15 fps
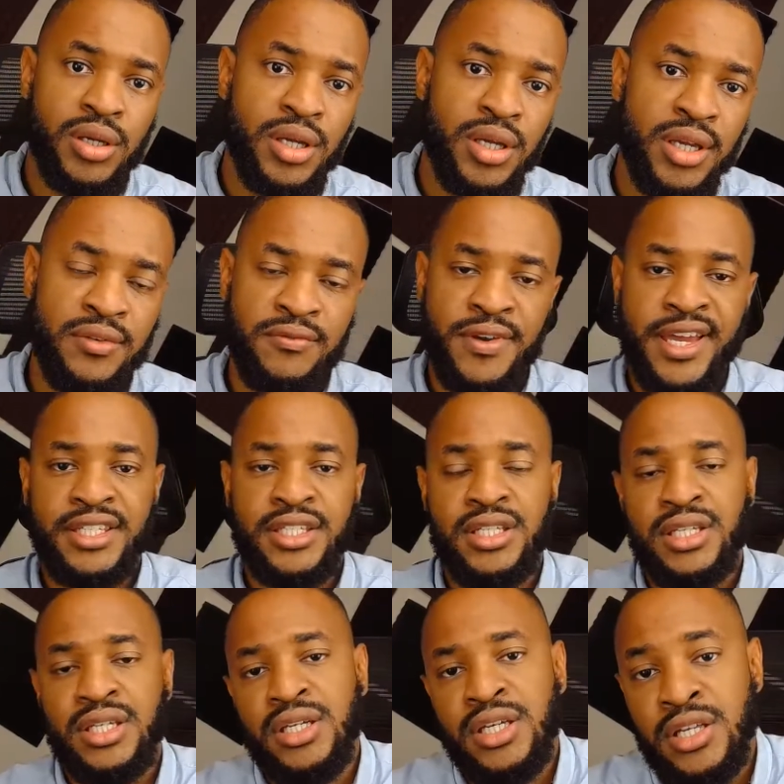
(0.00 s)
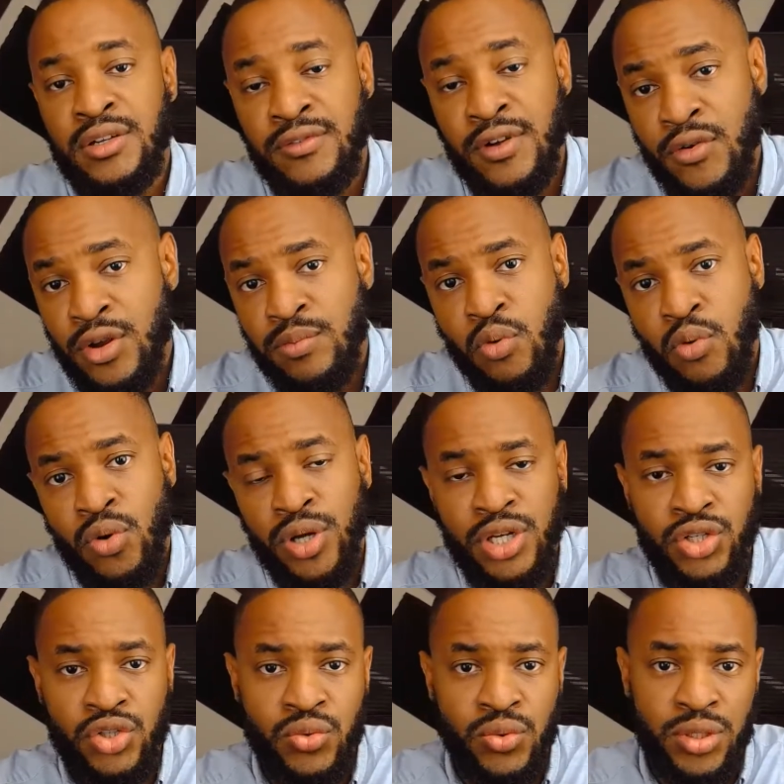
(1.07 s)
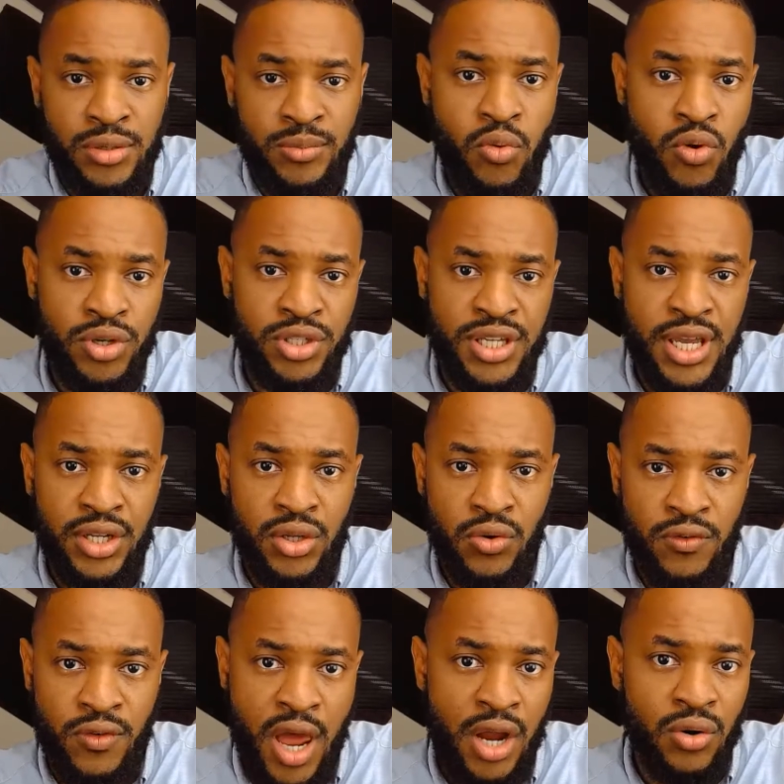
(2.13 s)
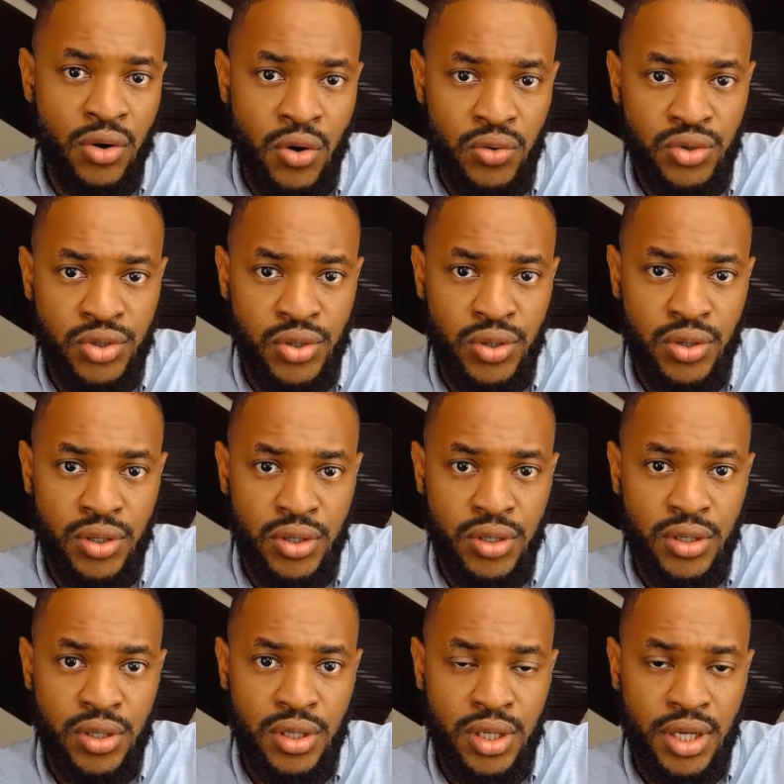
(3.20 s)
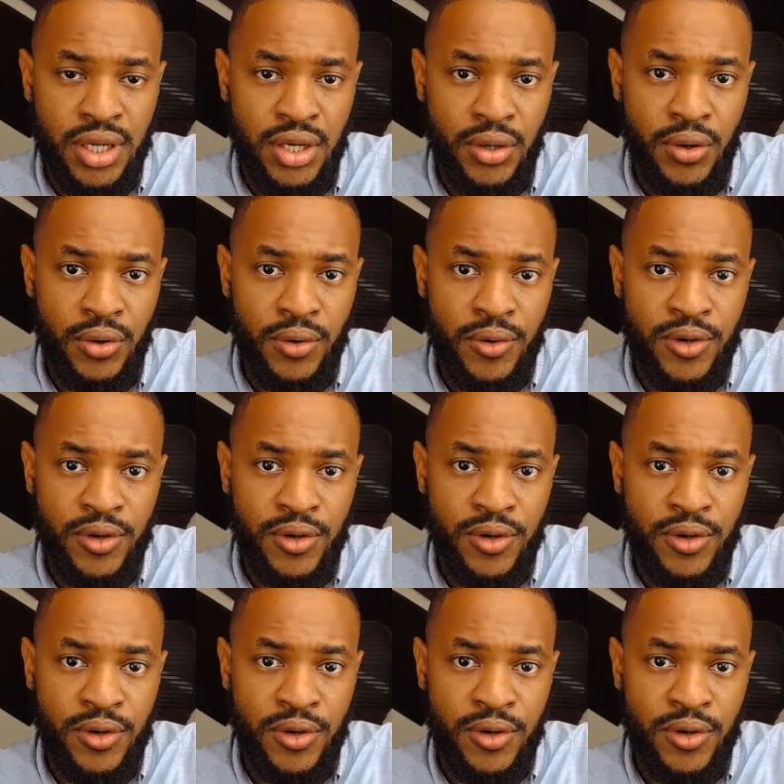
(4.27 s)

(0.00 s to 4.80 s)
invest in a very important industry, an important sector of agriculture here,